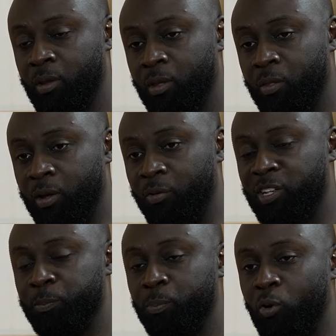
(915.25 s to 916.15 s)
There are
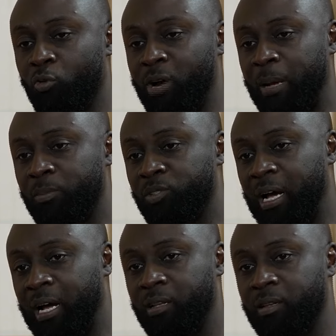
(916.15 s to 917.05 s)
various programs
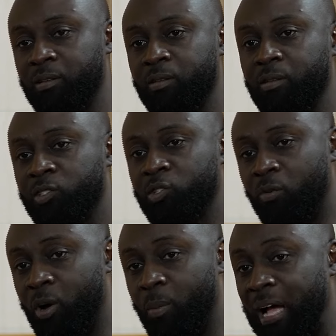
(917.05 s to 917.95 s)
that
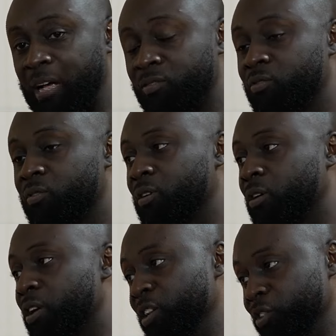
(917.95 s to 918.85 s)
SOUTHCOM has,
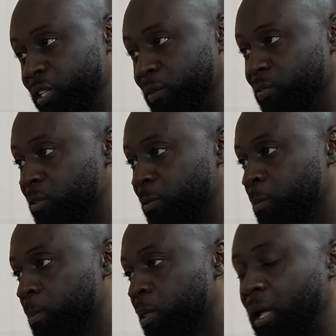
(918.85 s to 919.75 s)
initiatives
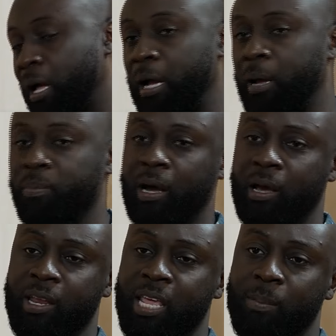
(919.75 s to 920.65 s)
that
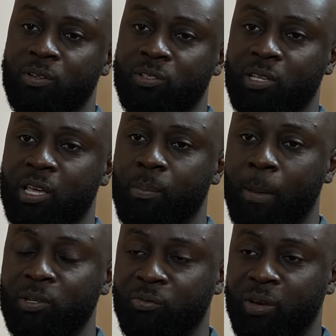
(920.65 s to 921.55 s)
enables the
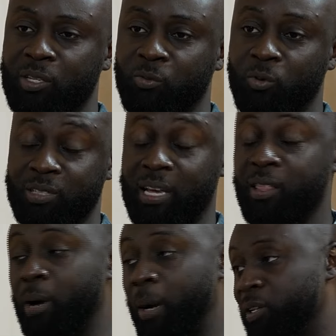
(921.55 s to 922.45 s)
Barbados Defence Force and the
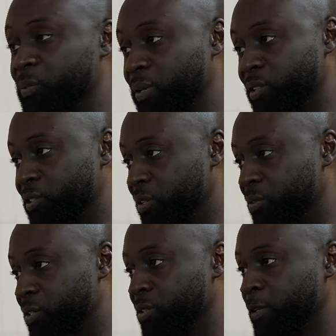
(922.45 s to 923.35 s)
Barbados Police
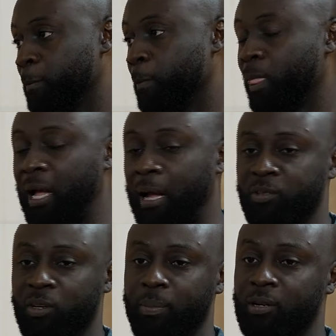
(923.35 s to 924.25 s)
Service to build